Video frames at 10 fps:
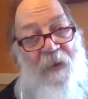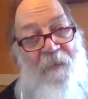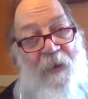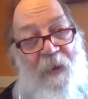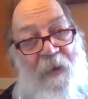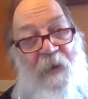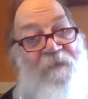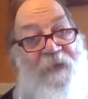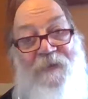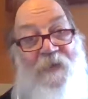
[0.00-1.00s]
my leg off.
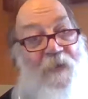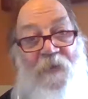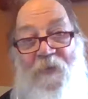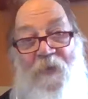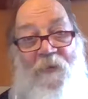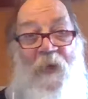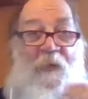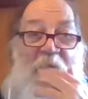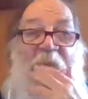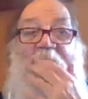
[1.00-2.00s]
I said, no, no, no,
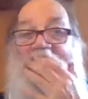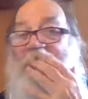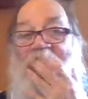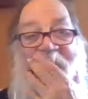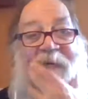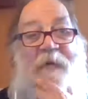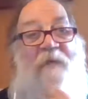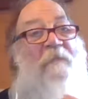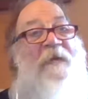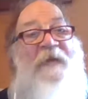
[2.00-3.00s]
no.
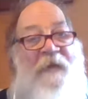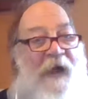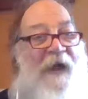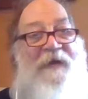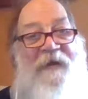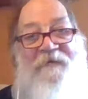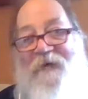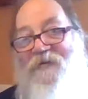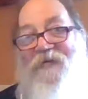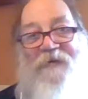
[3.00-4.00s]
I need
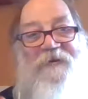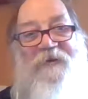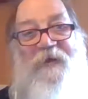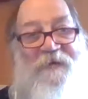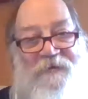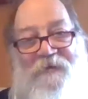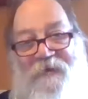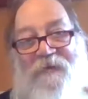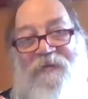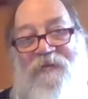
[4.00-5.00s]
this, this, and this.
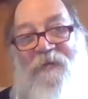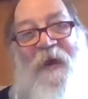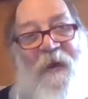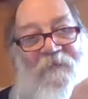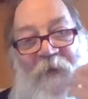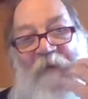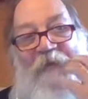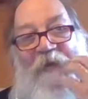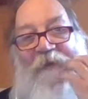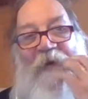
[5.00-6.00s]
And I
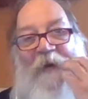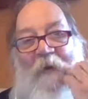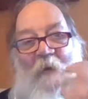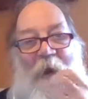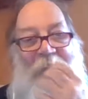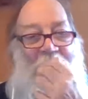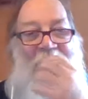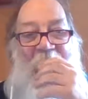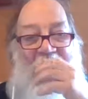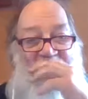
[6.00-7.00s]
found the right
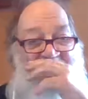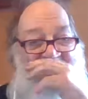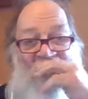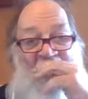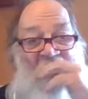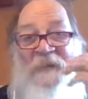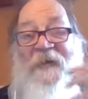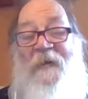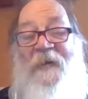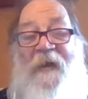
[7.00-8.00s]
doctors who
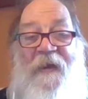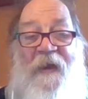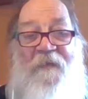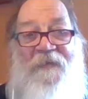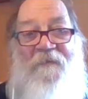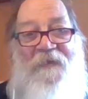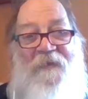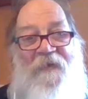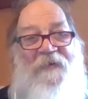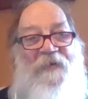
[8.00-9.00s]
said, okay, yeah, we'll
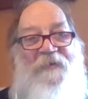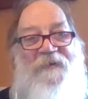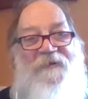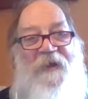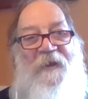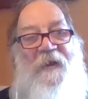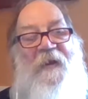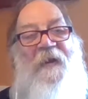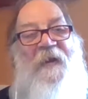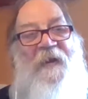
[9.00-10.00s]
do what you say.
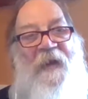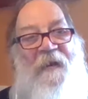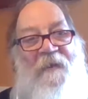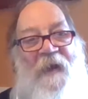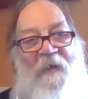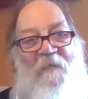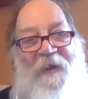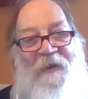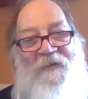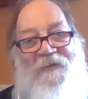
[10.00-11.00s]
That'll be
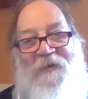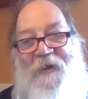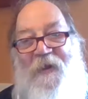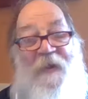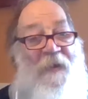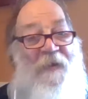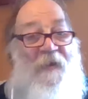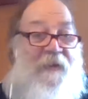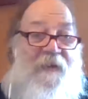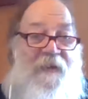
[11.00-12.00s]
interesting. And they
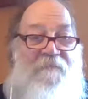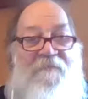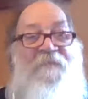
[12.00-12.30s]
did. And,